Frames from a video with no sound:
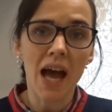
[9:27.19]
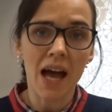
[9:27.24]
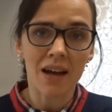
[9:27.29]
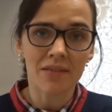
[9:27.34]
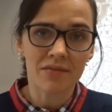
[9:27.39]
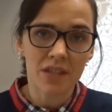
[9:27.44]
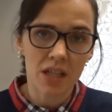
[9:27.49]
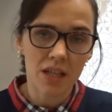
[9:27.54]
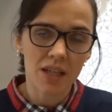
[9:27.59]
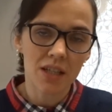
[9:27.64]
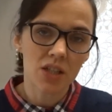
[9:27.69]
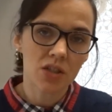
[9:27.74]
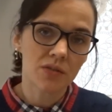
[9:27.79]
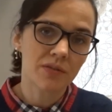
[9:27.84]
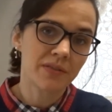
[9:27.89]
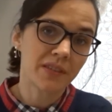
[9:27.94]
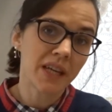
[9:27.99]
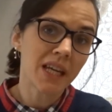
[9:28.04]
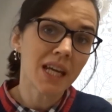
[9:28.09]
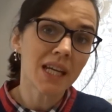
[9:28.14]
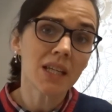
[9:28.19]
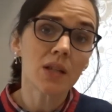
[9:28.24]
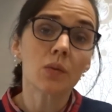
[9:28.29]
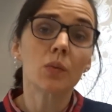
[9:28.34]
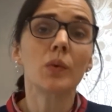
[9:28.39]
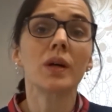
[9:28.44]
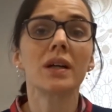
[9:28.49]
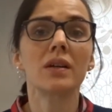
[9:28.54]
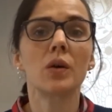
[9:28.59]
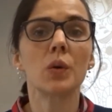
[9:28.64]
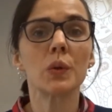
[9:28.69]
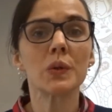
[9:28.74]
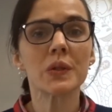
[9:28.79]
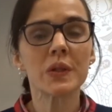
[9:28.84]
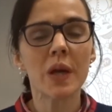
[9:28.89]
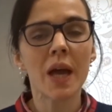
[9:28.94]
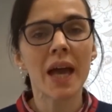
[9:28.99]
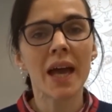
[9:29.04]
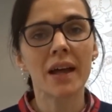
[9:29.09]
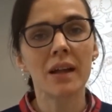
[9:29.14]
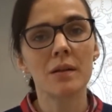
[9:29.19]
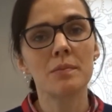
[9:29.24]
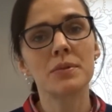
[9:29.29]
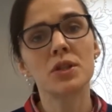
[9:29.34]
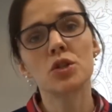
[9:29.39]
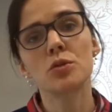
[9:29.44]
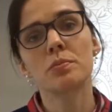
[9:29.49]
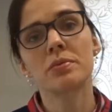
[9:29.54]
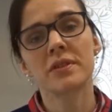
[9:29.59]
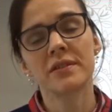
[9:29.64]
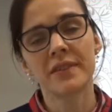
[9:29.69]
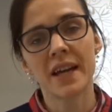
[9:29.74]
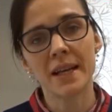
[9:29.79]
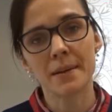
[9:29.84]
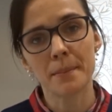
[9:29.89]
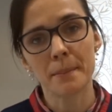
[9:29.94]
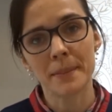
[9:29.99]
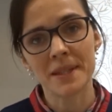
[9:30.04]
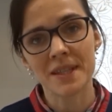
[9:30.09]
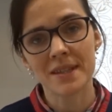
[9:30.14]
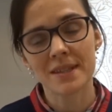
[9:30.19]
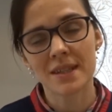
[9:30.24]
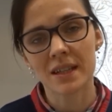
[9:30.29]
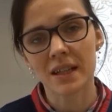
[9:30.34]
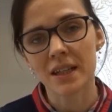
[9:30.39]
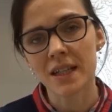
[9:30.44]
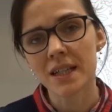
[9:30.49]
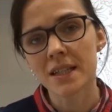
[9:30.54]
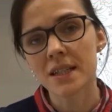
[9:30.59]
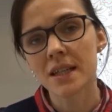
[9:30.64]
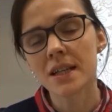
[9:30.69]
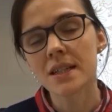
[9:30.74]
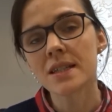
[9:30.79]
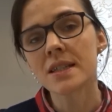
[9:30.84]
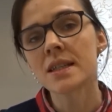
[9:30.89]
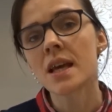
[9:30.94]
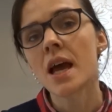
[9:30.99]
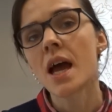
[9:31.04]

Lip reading: after each feed will also help to prevent mastitis